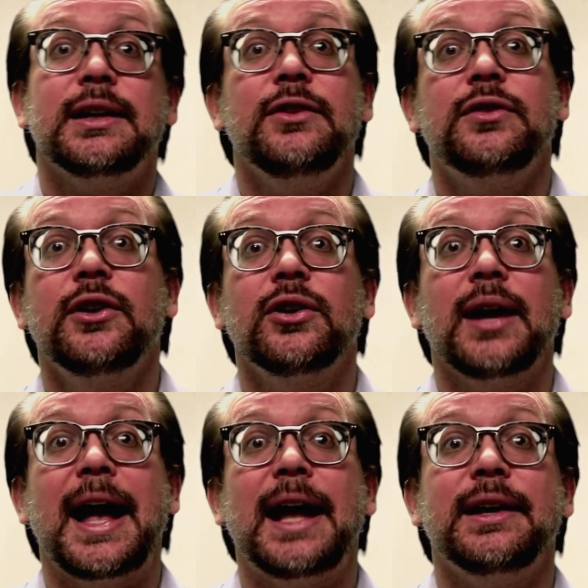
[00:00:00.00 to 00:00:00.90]

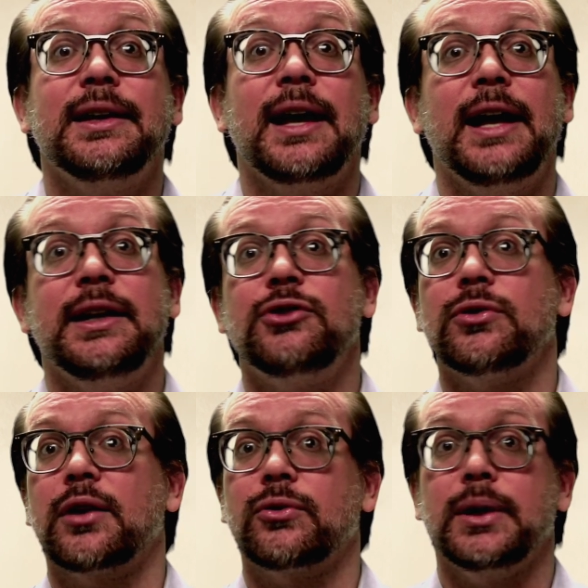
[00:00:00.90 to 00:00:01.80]
Consider adding an
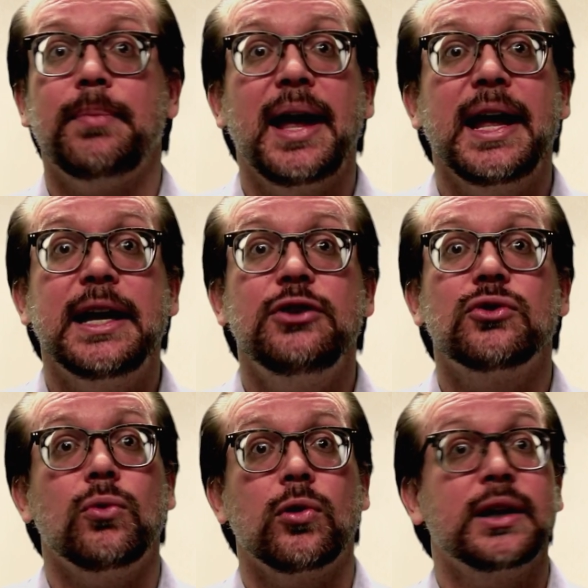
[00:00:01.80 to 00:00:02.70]
introductory
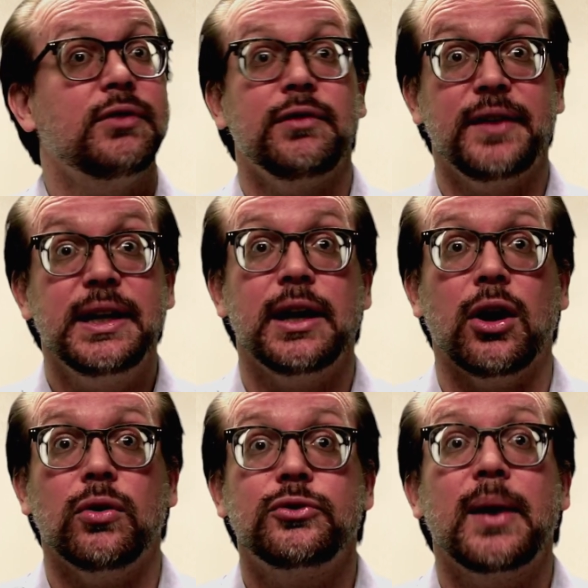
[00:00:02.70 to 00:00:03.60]
page or even a
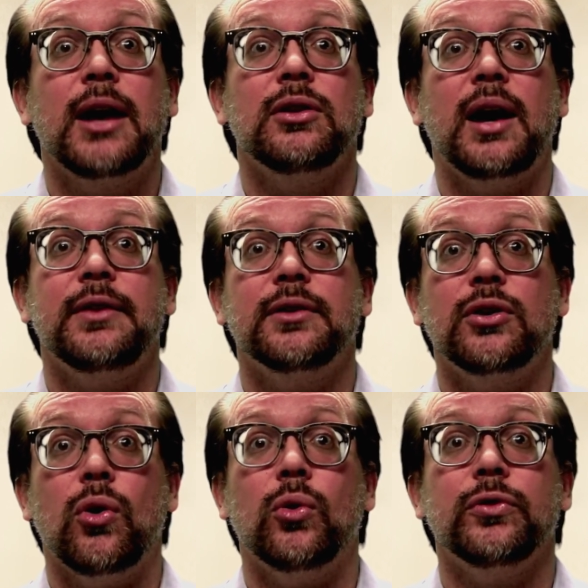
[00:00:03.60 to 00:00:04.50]
video to outline the
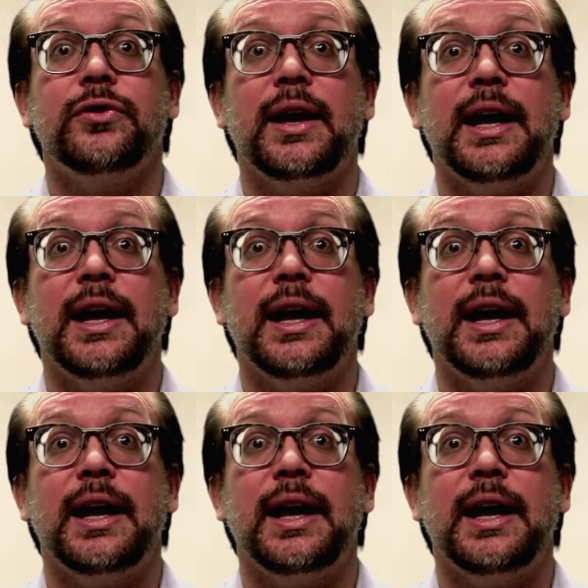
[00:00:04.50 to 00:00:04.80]
goals